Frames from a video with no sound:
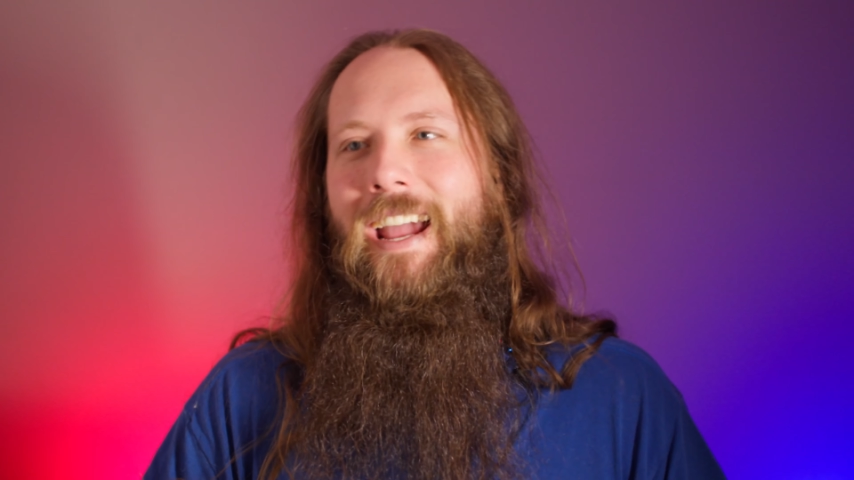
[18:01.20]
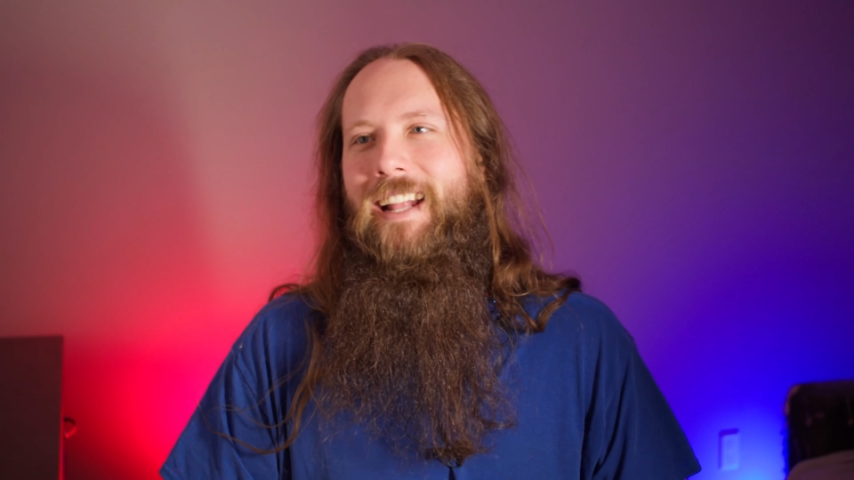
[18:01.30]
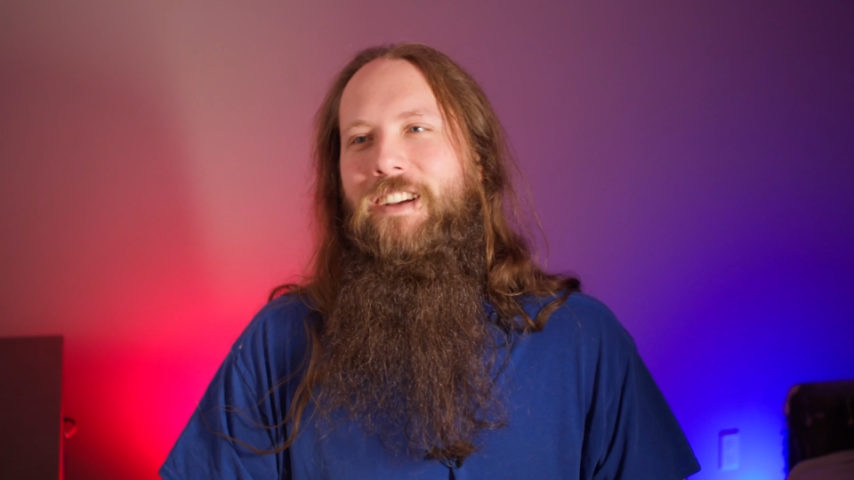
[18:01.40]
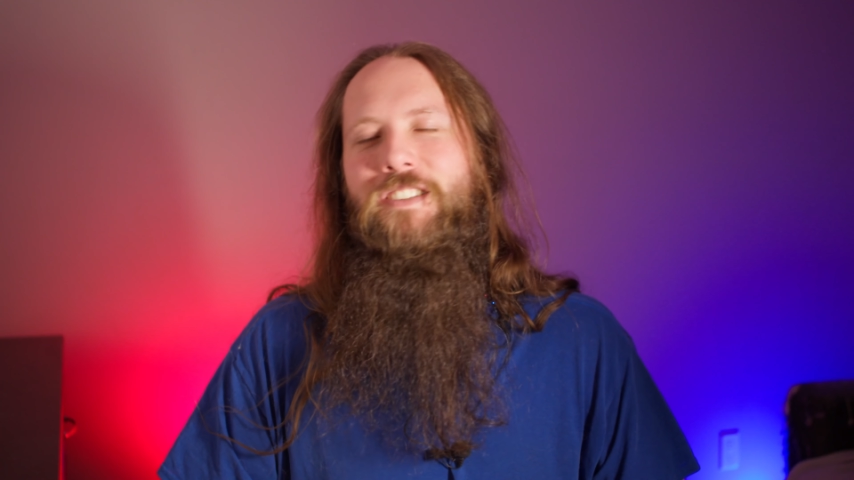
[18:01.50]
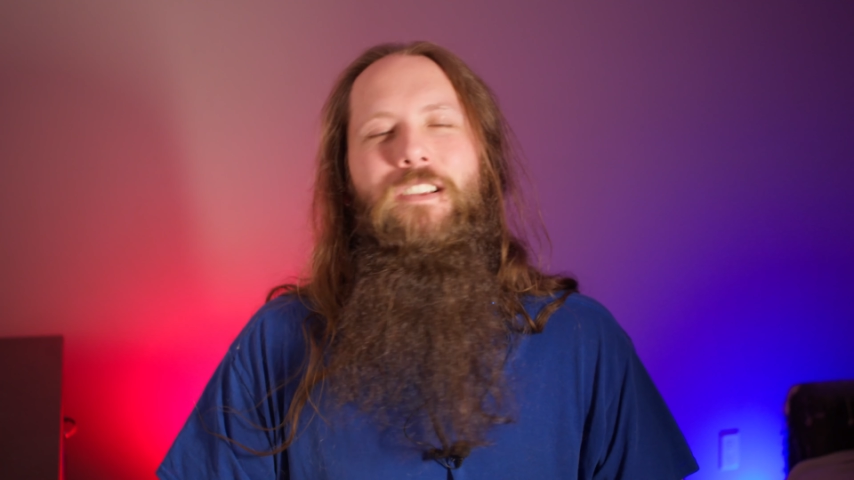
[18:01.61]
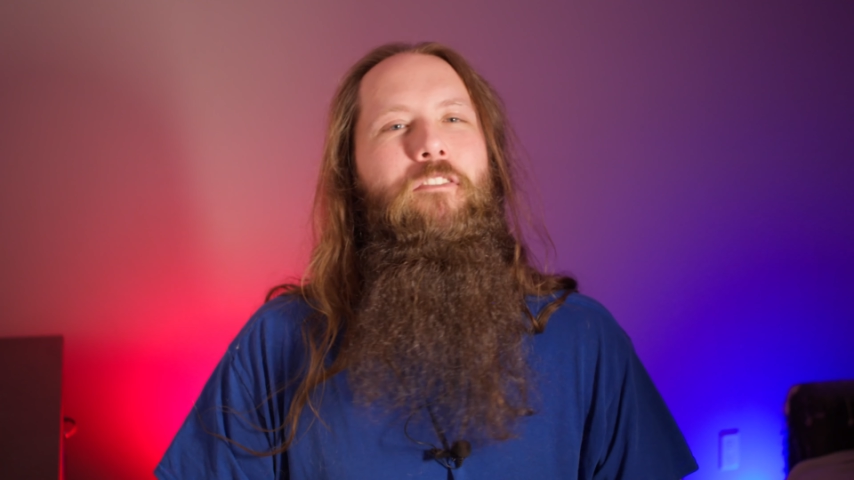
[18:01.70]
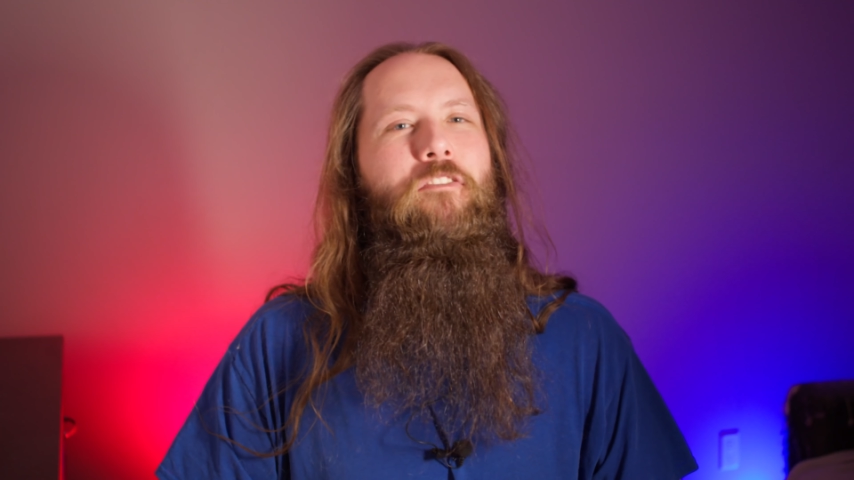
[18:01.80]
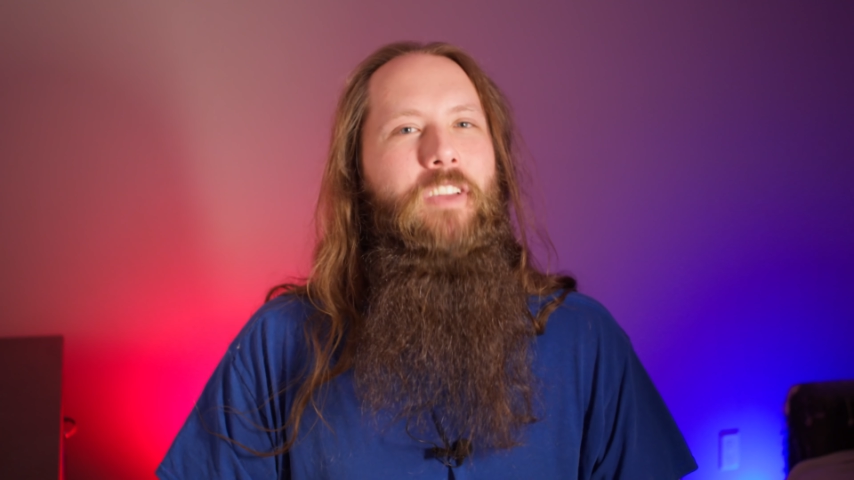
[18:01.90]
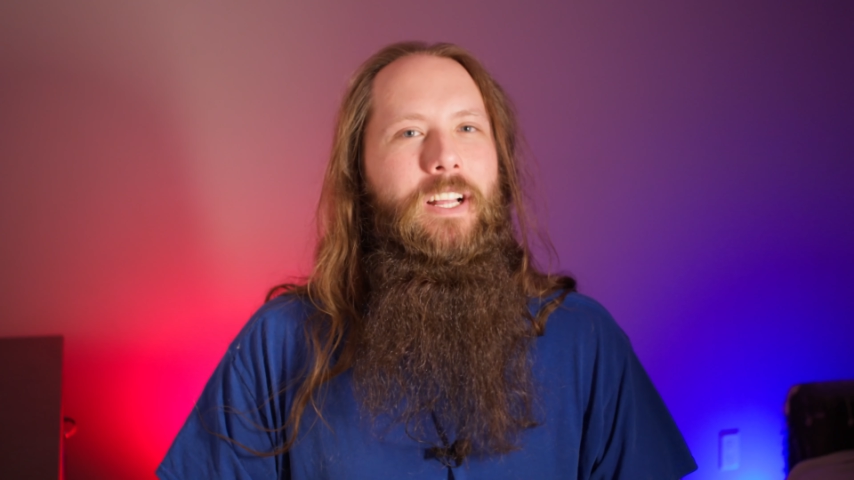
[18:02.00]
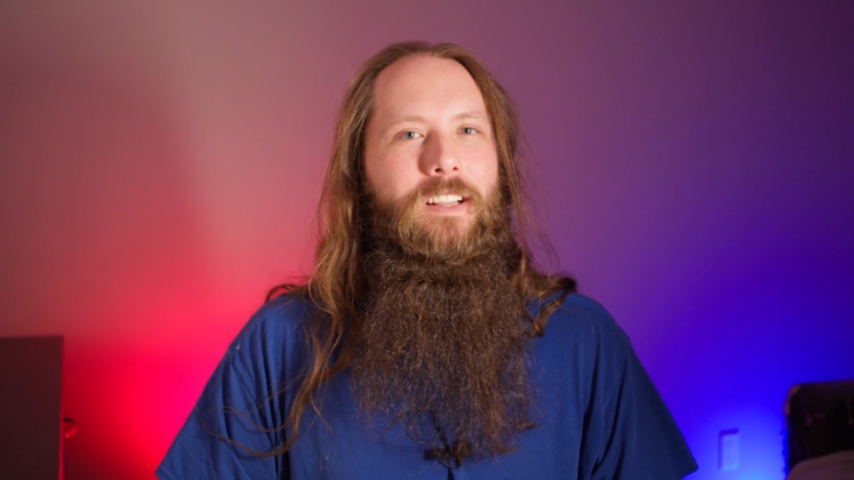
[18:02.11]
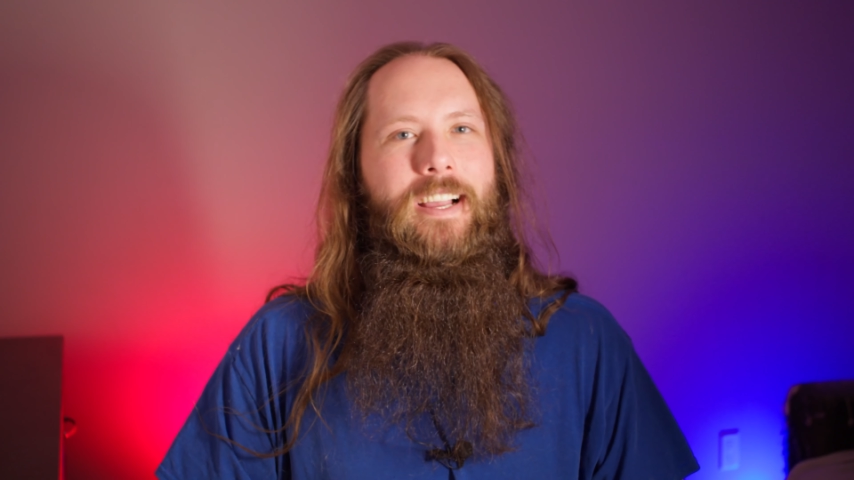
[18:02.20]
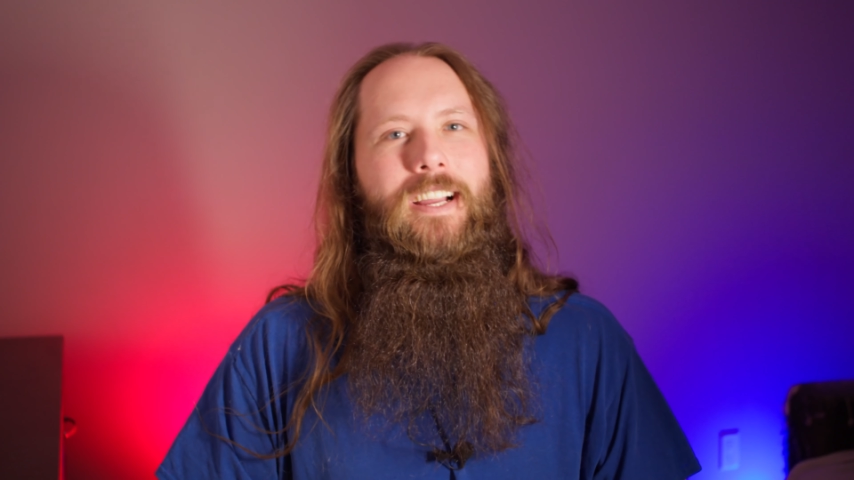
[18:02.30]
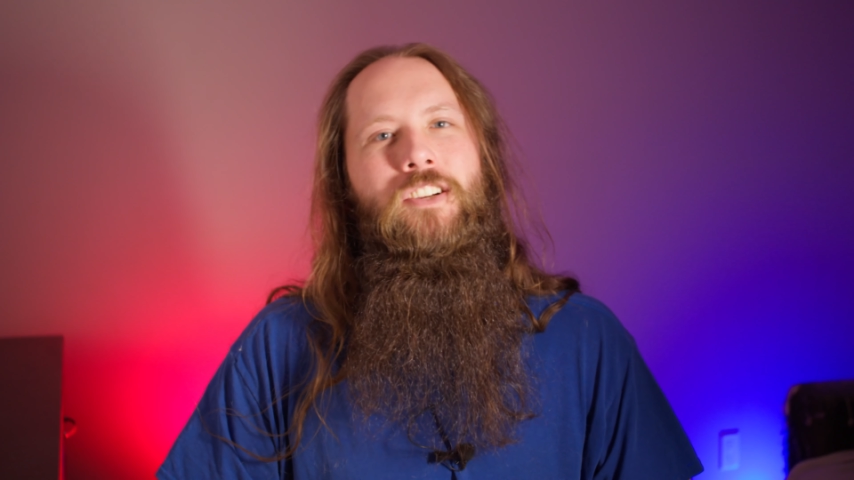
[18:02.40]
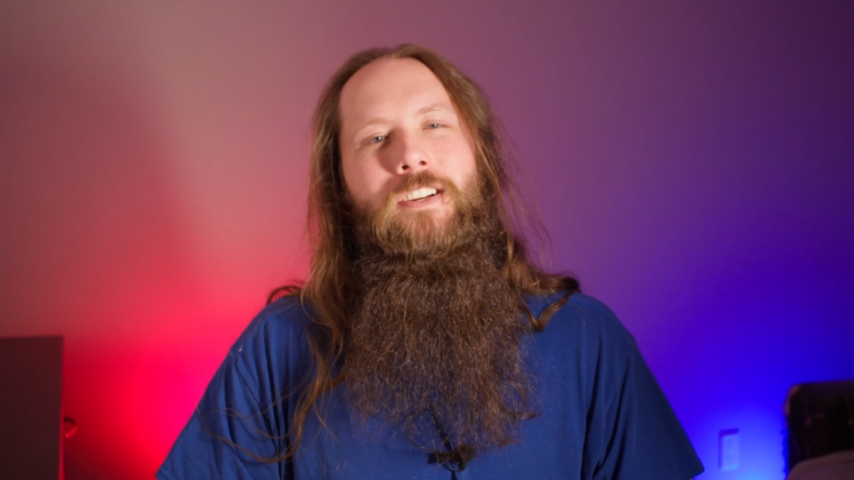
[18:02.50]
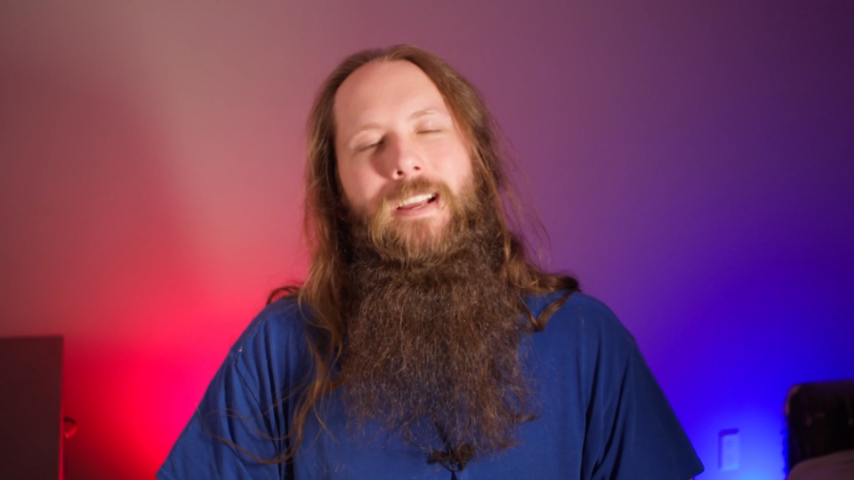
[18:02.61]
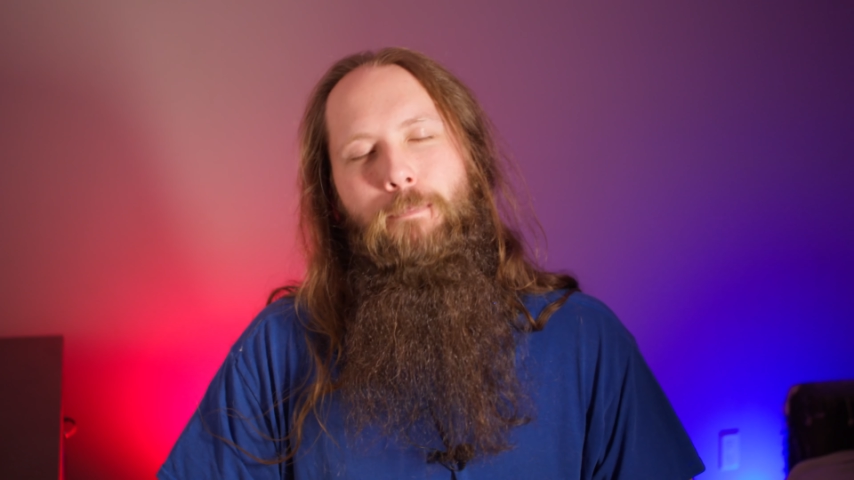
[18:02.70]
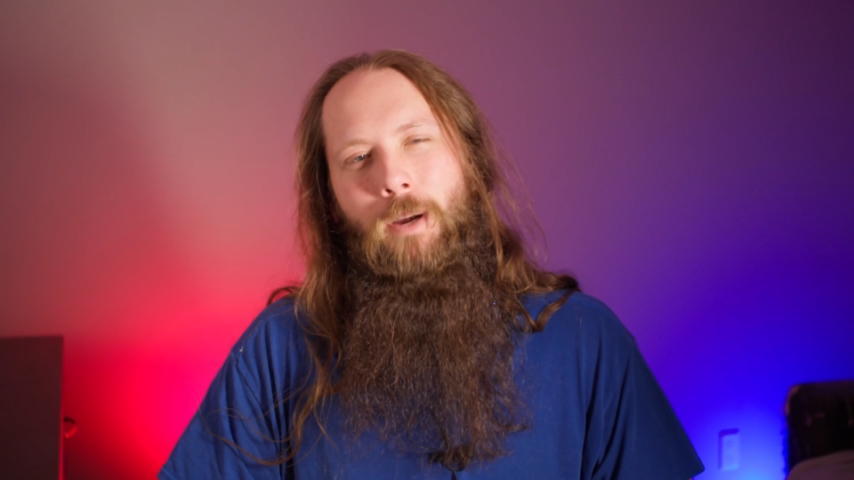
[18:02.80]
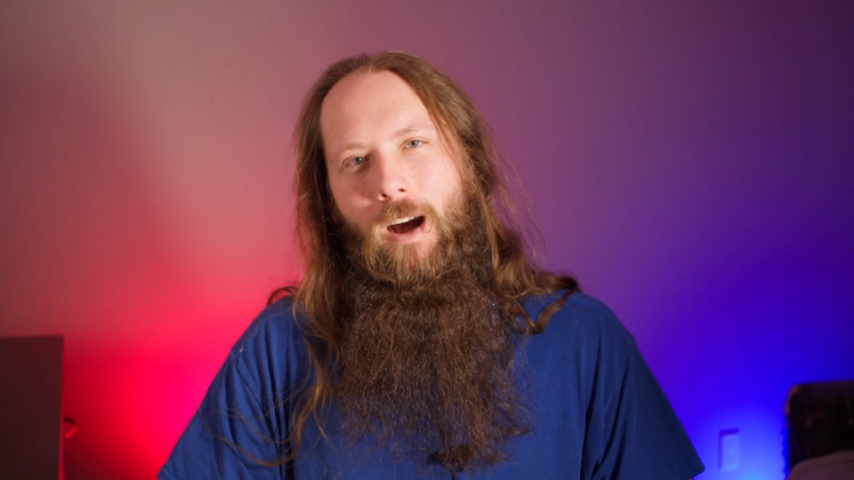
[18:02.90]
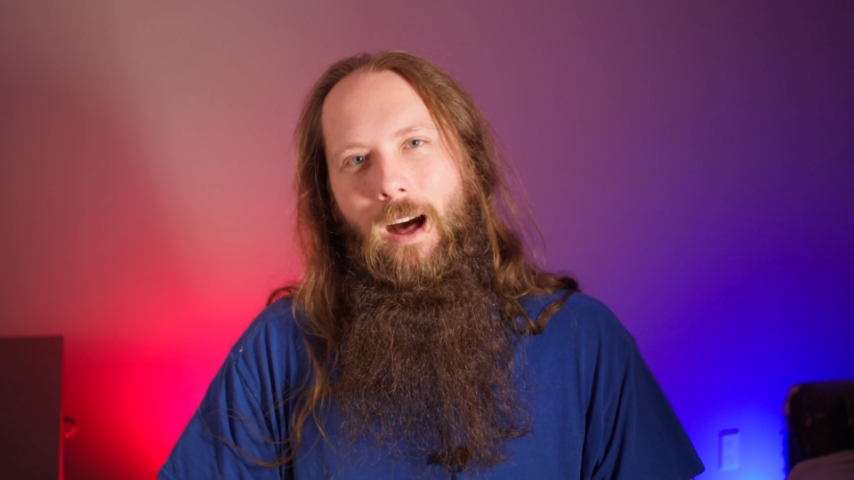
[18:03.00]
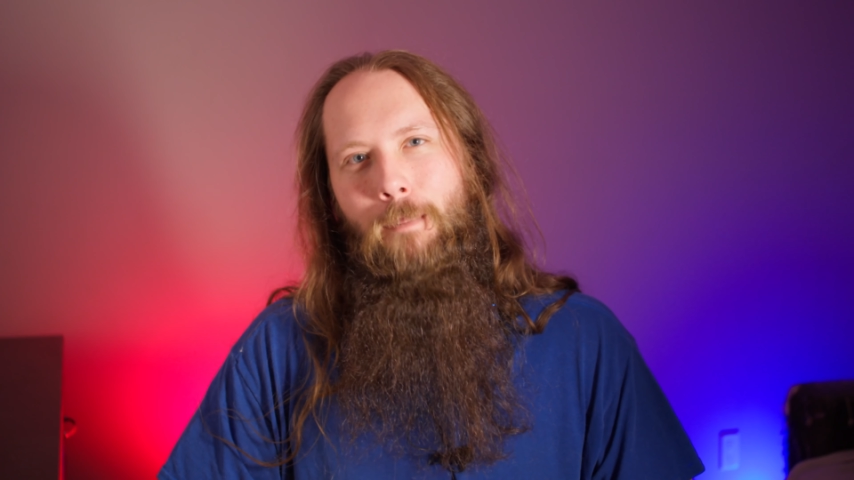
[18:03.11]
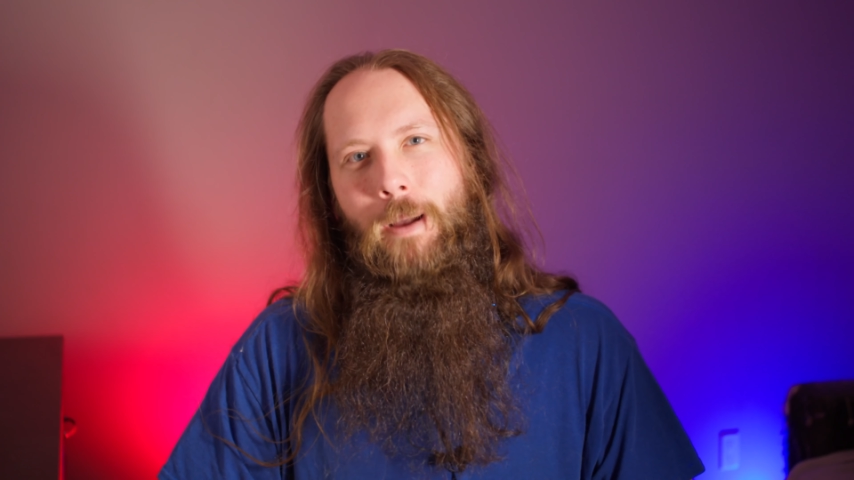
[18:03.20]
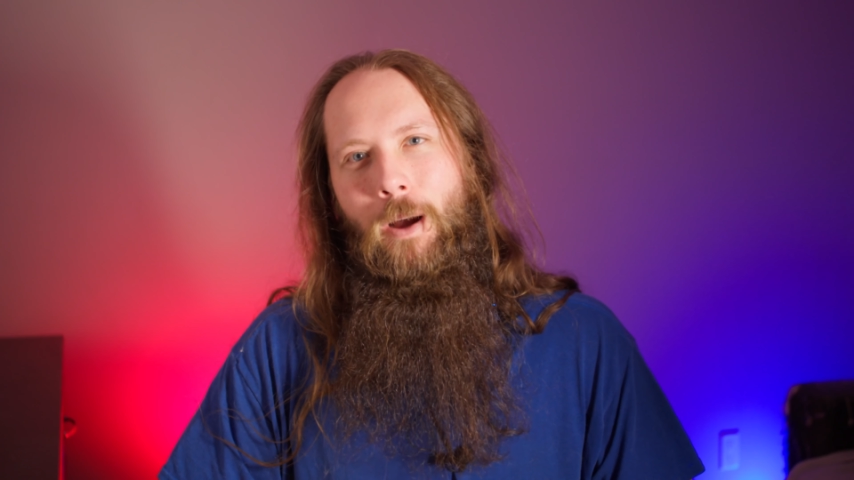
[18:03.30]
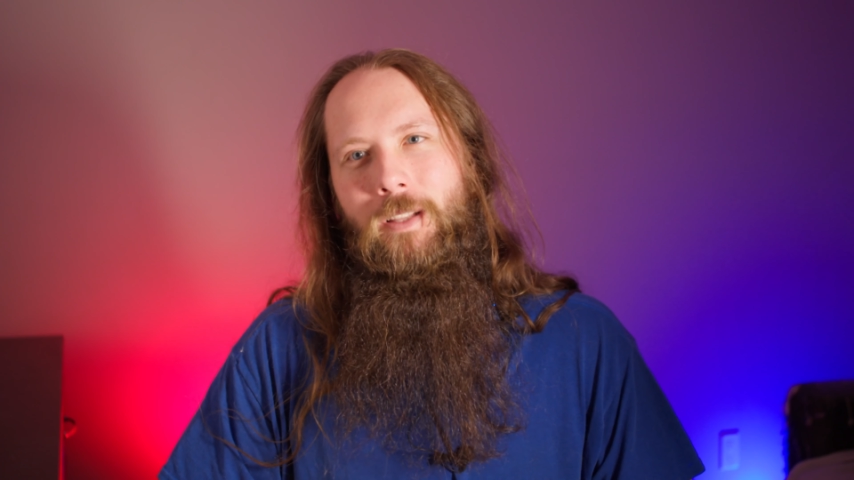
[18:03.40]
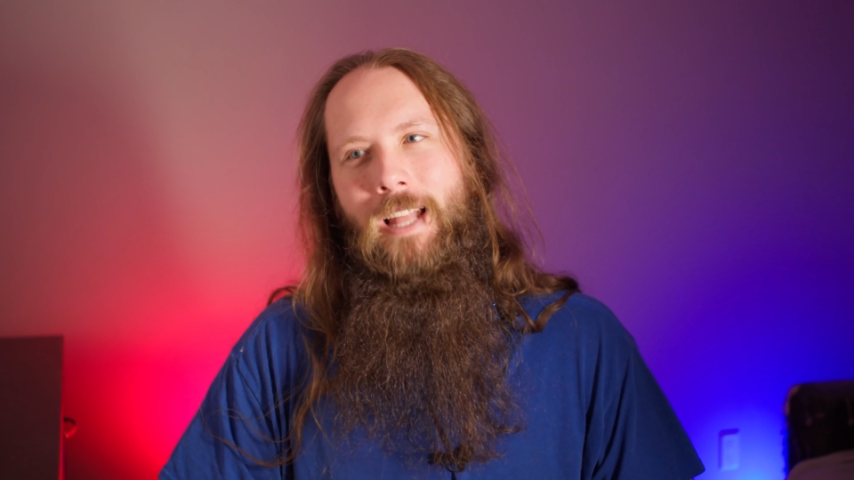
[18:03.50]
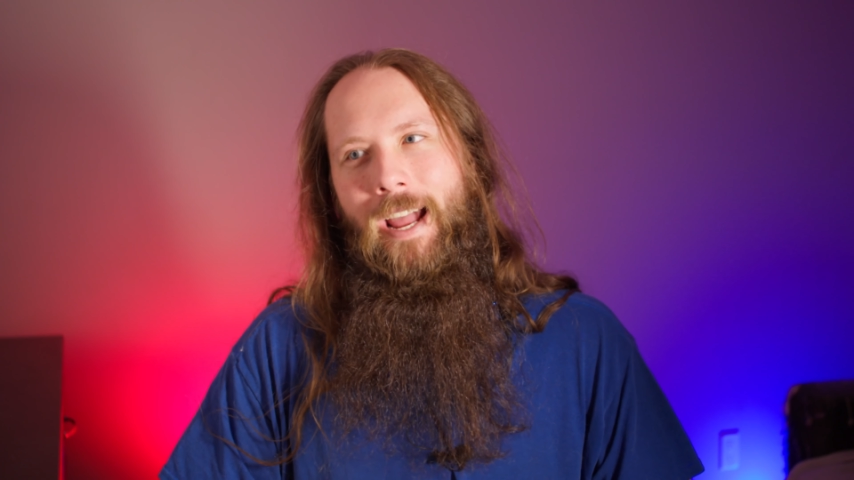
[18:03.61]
it doesn't feel like a cheap cop-out